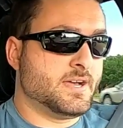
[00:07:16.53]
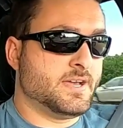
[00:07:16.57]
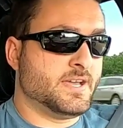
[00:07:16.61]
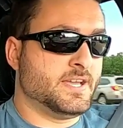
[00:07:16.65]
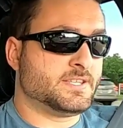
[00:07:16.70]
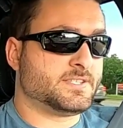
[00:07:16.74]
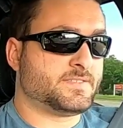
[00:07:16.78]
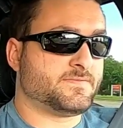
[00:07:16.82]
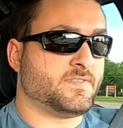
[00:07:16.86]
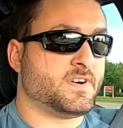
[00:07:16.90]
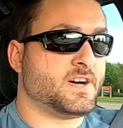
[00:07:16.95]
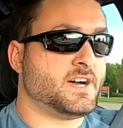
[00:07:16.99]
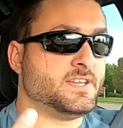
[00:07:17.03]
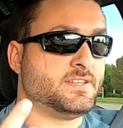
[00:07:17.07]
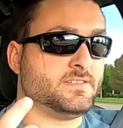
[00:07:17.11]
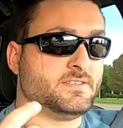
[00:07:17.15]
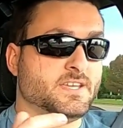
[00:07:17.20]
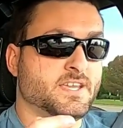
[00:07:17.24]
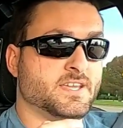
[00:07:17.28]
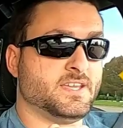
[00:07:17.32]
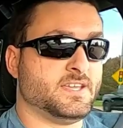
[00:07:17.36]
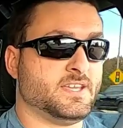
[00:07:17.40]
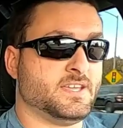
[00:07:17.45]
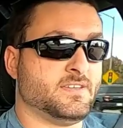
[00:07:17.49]
It's fun.
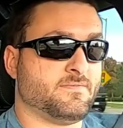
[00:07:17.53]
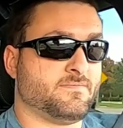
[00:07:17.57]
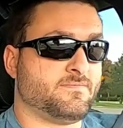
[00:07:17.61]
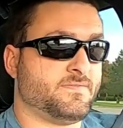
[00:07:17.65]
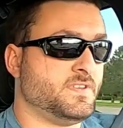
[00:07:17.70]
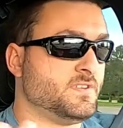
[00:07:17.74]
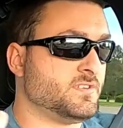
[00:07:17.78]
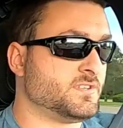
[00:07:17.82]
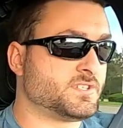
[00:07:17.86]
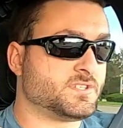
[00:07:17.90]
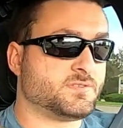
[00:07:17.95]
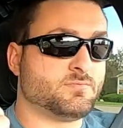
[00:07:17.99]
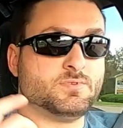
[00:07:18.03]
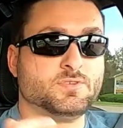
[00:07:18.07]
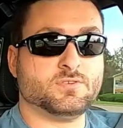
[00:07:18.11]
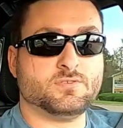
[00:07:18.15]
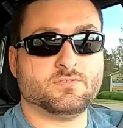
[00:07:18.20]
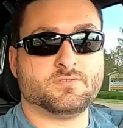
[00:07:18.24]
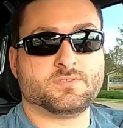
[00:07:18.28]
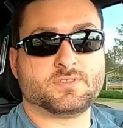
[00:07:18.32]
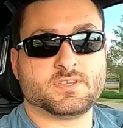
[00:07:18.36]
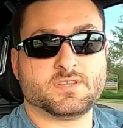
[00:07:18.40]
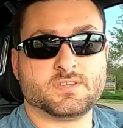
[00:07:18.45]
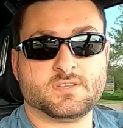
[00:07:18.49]
It feels
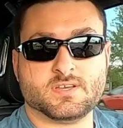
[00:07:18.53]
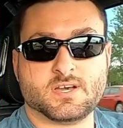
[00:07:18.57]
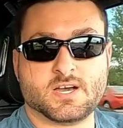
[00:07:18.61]
smooth.